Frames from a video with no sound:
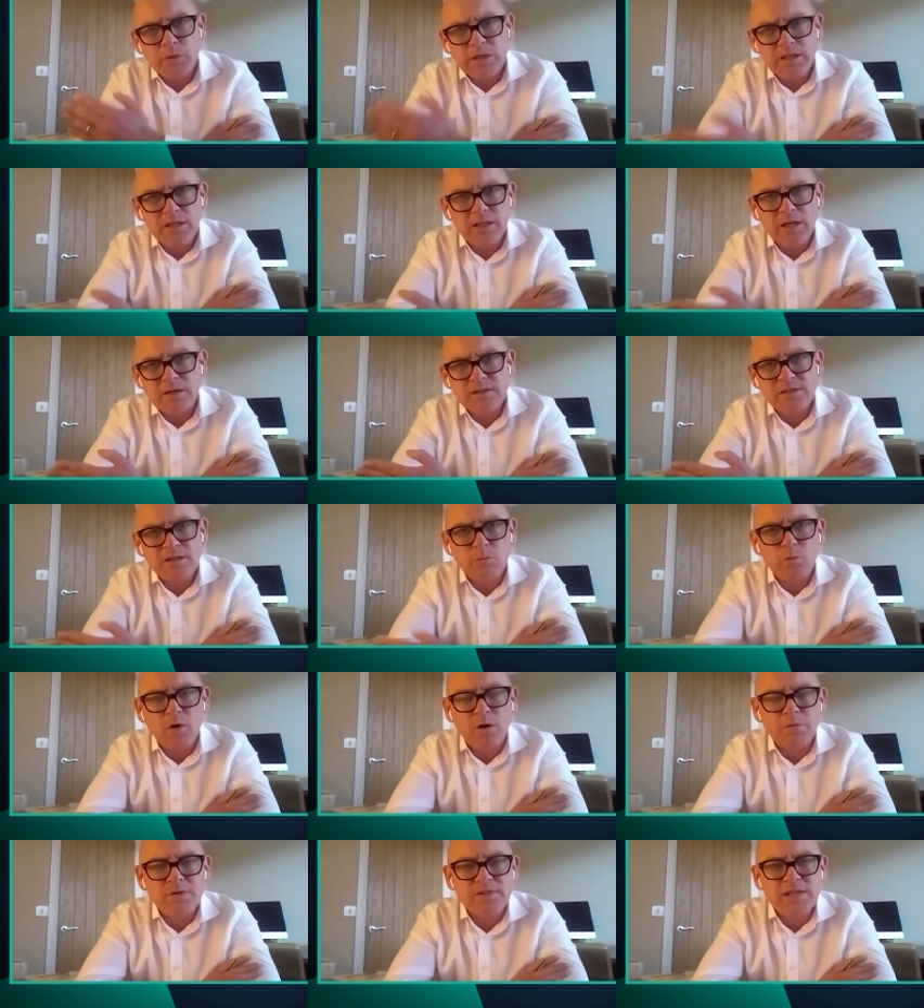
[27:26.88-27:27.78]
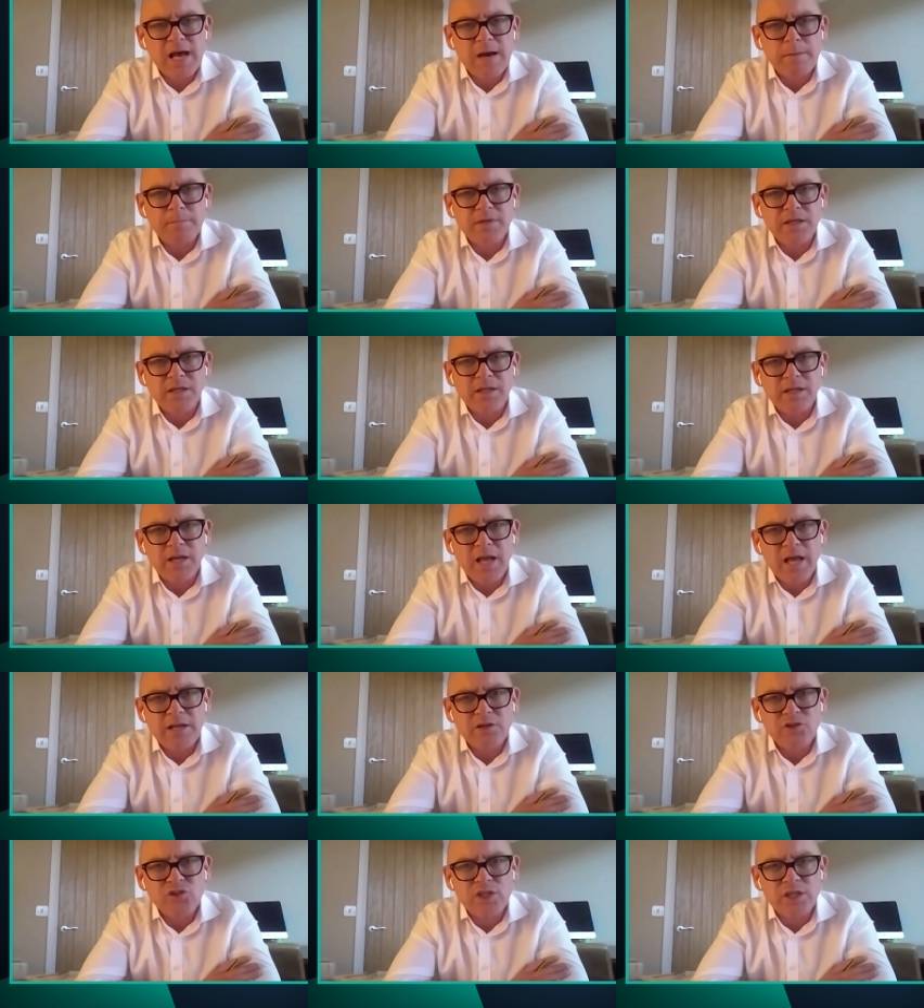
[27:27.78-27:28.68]
We looked at what was happening in
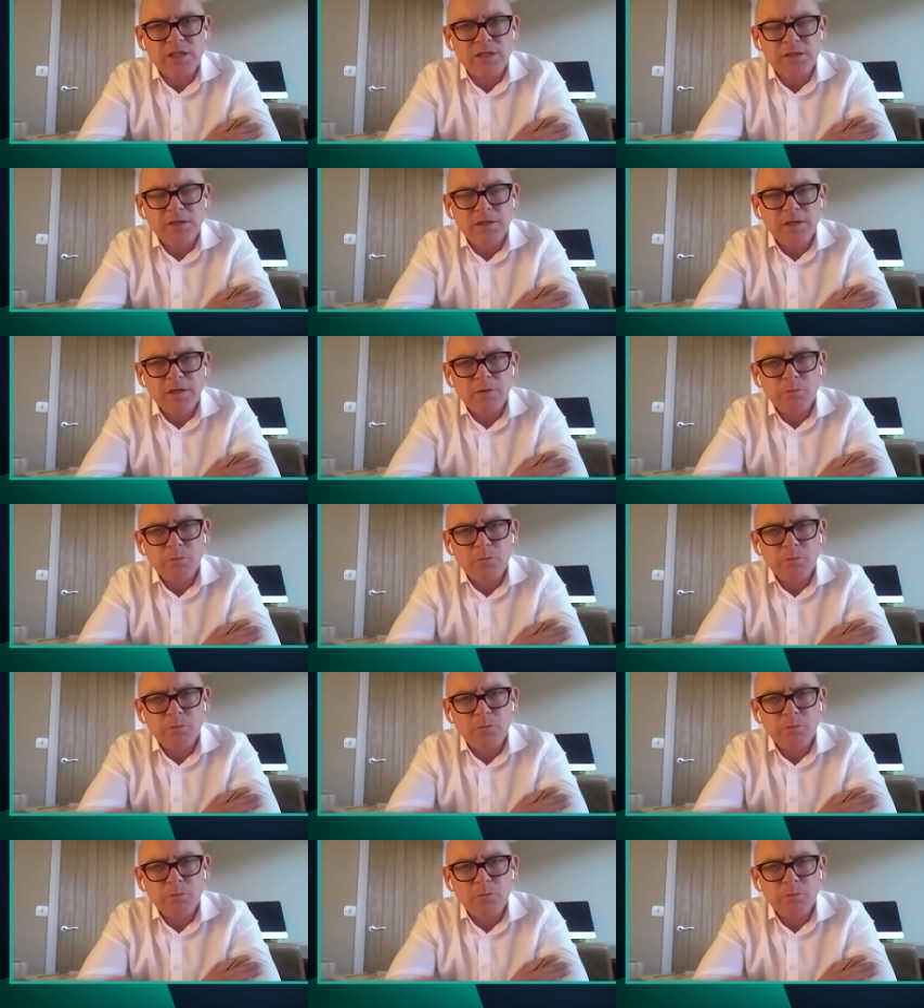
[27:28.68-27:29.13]
Asia.